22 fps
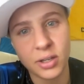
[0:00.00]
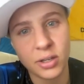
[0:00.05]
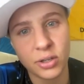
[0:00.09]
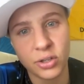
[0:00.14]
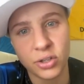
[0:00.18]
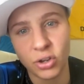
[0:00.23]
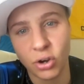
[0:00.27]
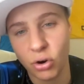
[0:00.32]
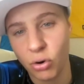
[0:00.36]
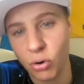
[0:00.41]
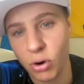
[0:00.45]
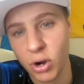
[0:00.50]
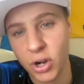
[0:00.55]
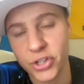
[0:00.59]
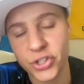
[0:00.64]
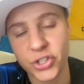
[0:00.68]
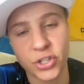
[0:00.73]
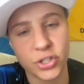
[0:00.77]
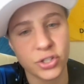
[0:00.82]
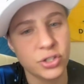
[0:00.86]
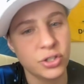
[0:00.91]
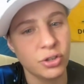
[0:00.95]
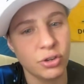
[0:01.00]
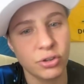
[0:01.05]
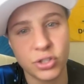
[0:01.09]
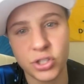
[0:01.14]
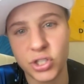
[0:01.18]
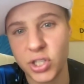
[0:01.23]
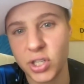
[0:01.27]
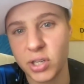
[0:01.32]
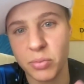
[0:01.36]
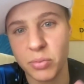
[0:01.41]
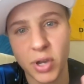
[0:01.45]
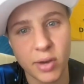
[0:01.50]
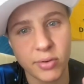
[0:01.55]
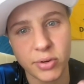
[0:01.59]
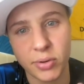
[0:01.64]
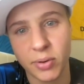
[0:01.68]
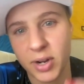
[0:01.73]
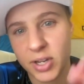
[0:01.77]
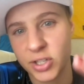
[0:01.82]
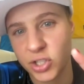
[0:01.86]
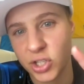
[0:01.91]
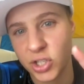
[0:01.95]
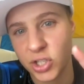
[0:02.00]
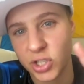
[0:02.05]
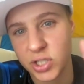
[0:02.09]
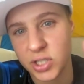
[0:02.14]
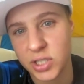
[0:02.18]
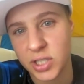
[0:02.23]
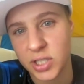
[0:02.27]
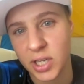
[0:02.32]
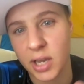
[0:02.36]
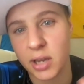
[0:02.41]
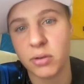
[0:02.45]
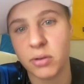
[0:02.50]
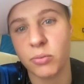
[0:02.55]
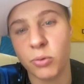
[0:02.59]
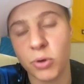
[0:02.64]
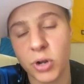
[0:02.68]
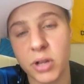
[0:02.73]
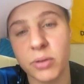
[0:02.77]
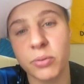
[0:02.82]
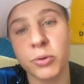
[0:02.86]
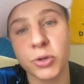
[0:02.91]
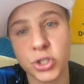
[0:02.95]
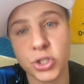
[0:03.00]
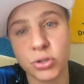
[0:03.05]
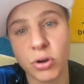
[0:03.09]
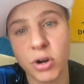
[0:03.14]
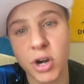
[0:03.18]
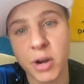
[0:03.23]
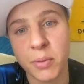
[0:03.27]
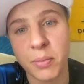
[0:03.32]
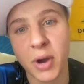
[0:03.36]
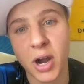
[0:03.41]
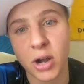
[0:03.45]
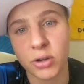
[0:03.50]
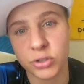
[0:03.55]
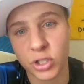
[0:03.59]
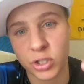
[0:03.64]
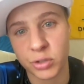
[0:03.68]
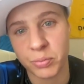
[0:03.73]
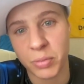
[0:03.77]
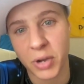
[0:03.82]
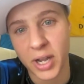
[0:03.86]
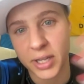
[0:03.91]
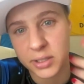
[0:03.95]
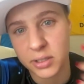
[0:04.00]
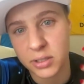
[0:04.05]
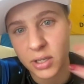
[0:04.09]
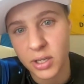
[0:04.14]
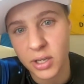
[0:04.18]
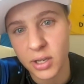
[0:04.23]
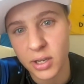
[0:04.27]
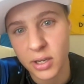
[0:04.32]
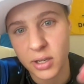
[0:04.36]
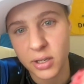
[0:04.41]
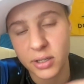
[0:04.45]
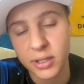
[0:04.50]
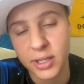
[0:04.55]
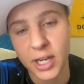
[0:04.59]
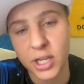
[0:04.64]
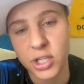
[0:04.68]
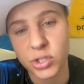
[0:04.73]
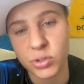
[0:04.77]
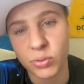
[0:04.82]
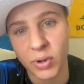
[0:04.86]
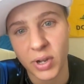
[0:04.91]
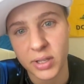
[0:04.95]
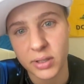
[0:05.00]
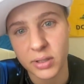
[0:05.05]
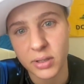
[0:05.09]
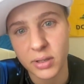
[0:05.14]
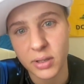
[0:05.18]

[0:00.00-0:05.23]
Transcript: your coaches, your team, everyone just say, well, we're sorry about it, but next one.